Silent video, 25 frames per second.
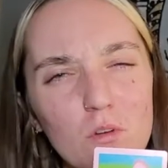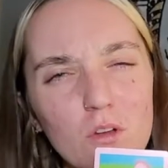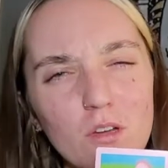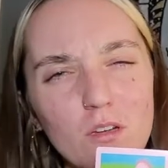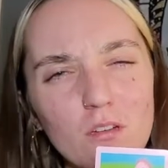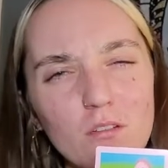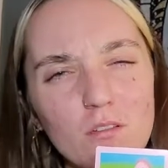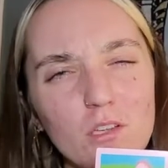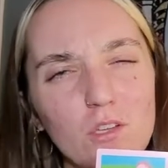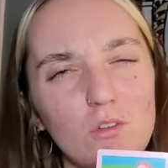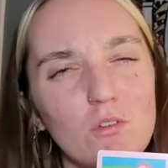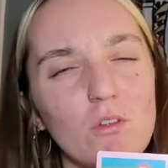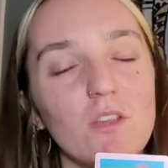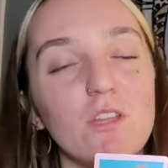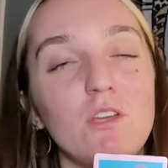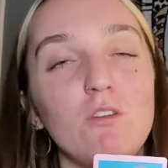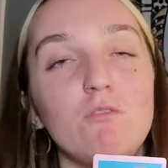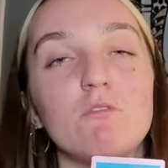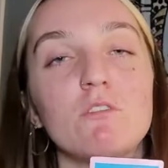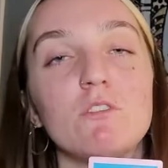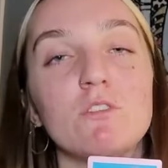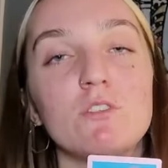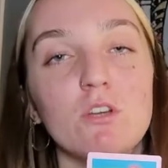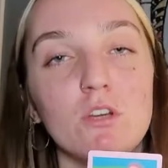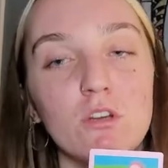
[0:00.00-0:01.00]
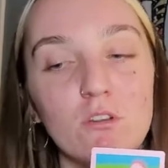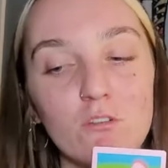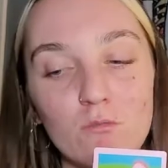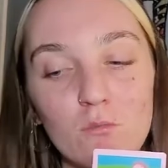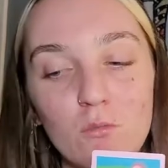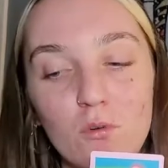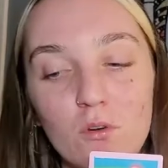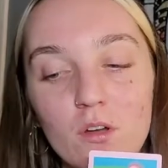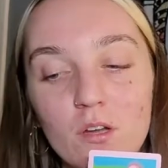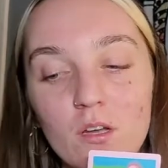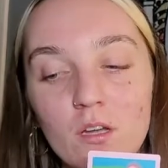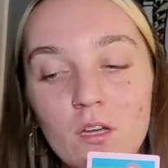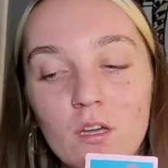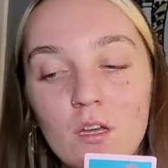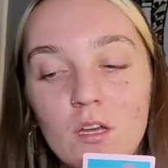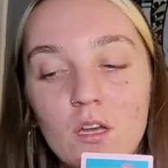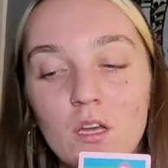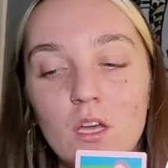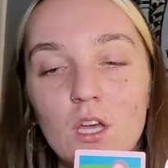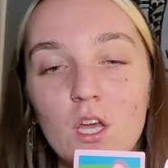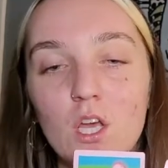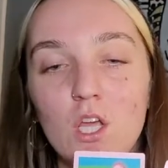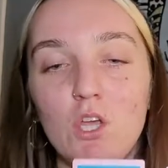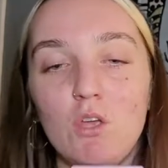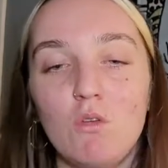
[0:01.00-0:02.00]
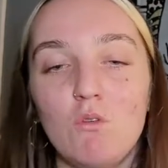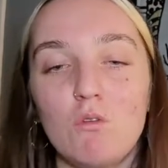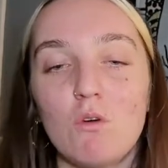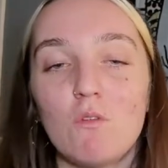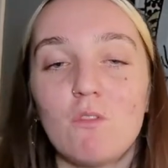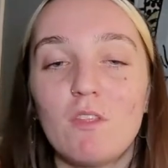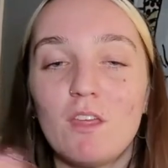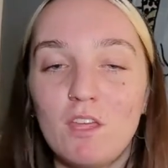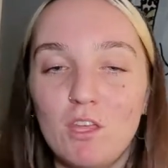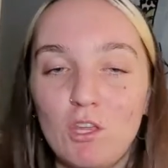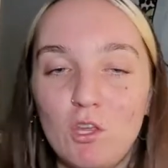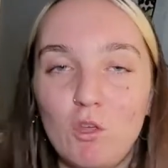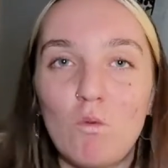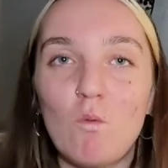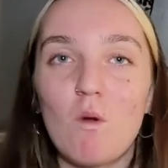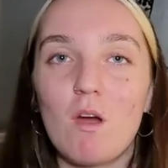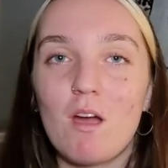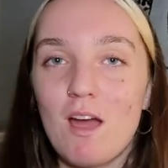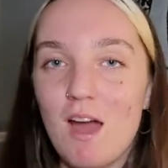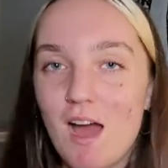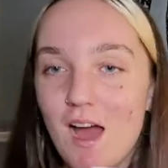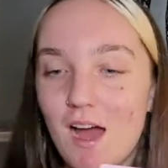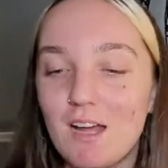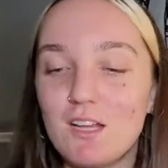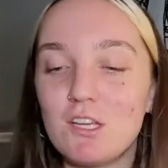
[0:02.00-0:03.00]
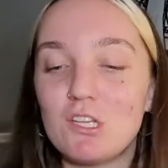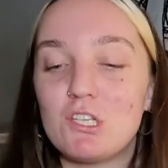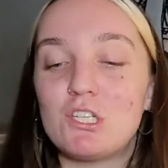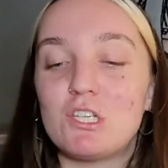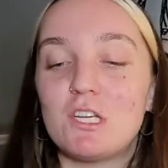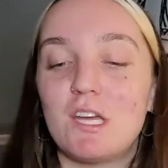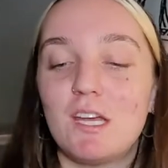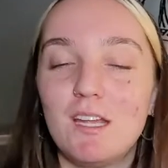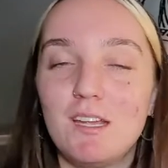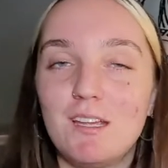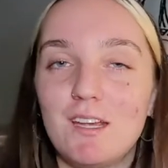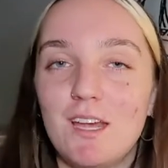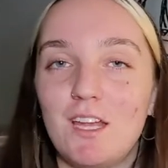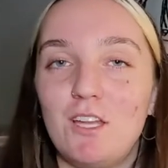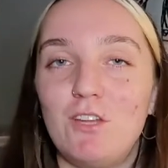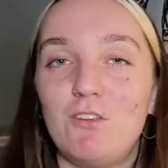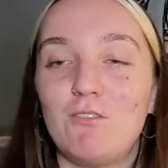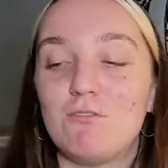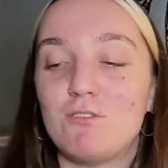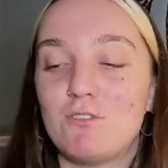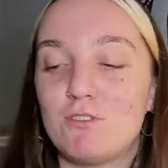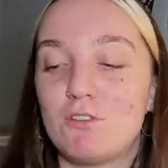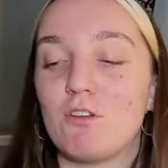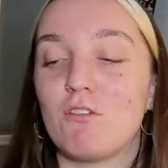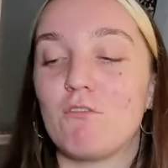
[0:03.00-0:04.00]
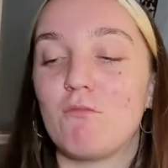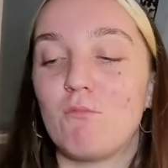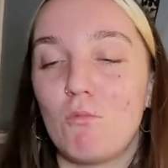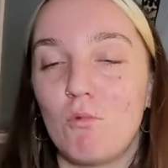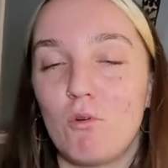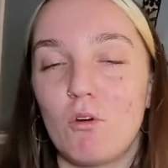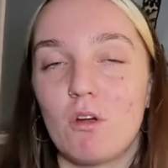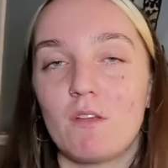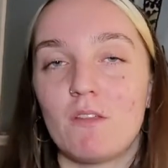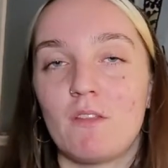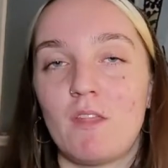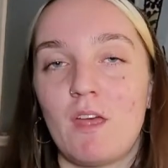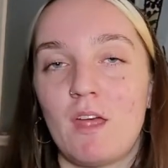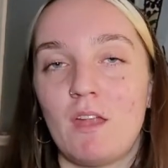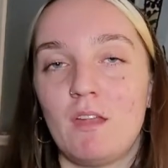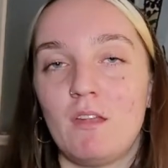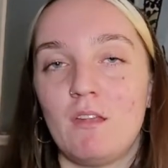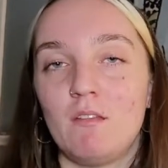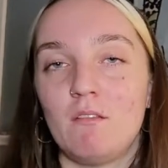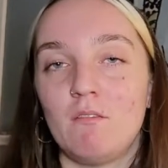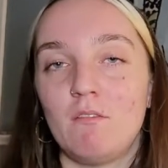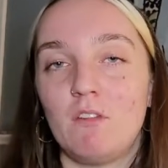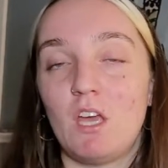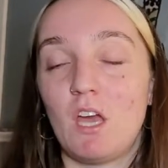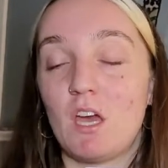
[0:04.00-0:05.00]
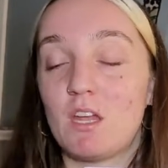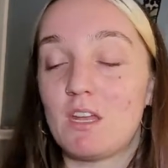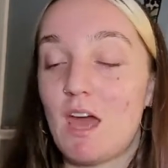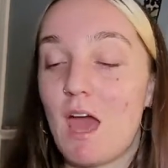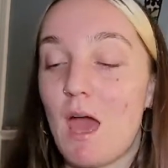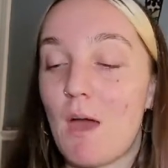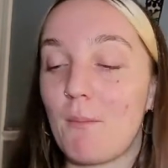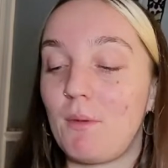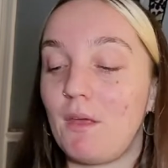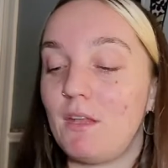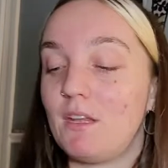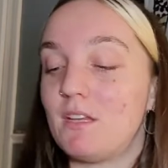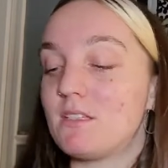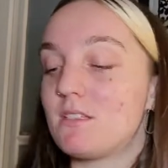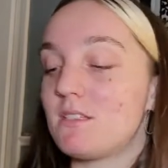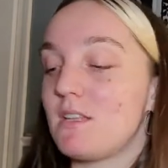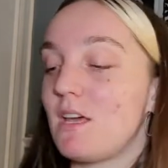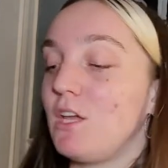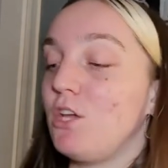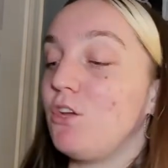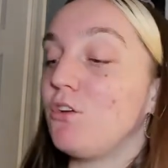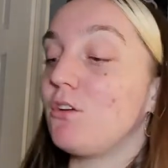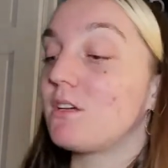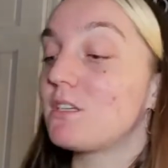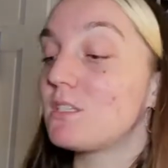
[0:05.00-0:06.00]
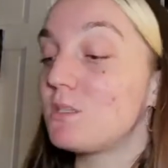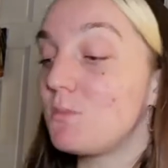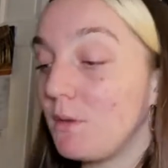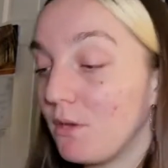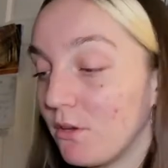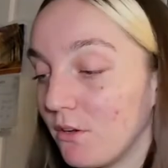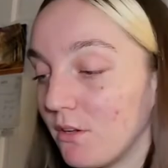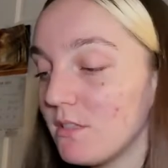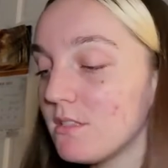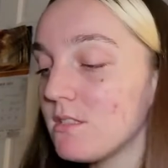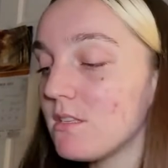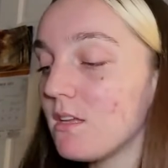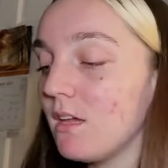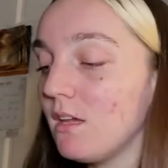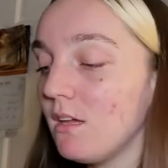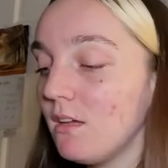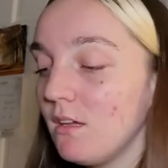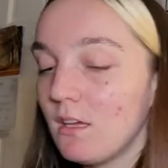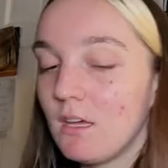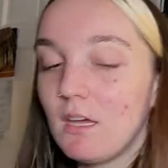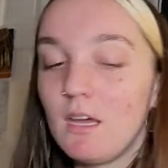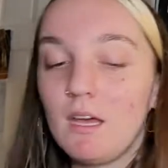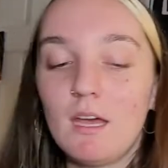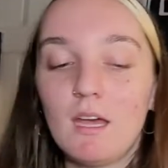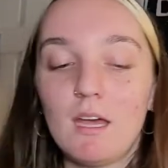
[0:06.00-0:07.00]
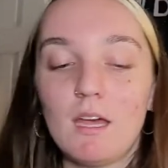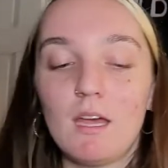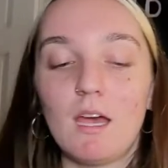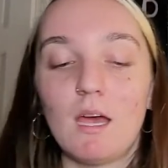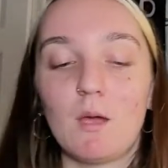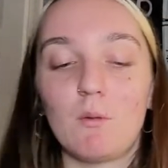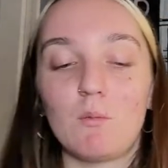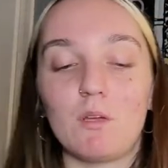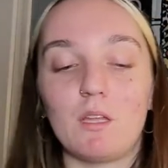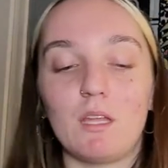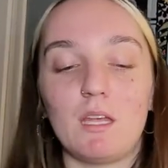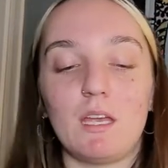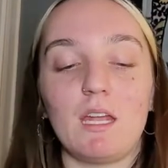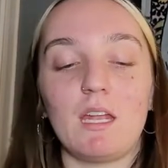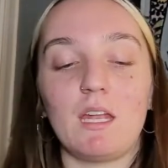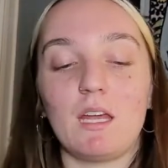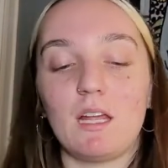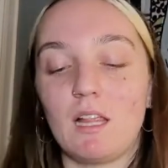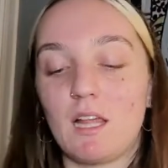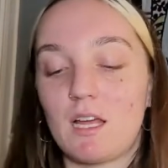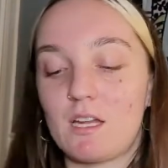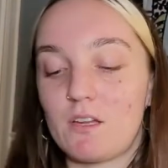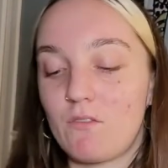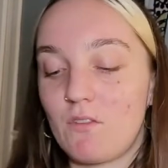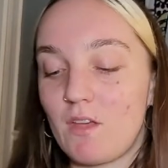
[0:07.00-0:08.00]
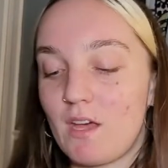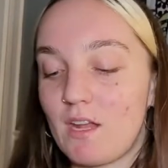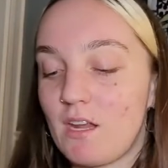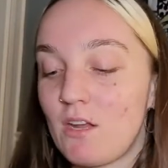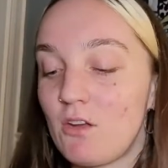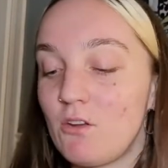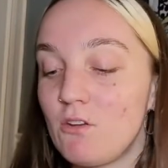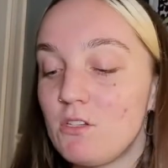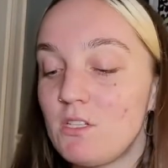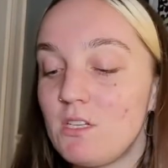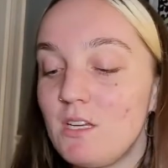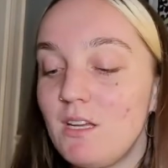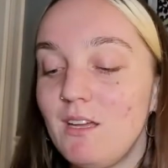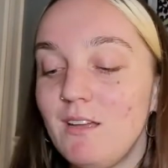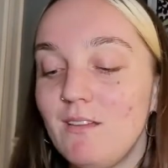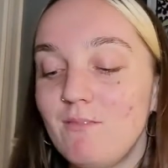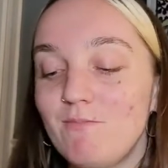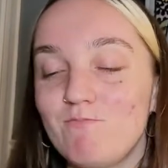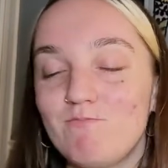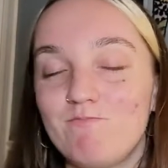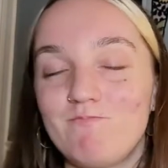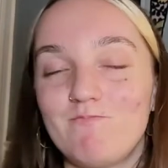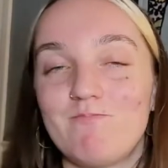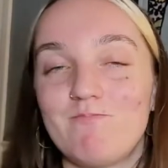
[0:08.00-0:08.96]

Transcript: more. You know that you deserve more. You know that you are hot shit and you deserve more than the unhappiness that you're experiencing. I'm really getting a lot of that energy,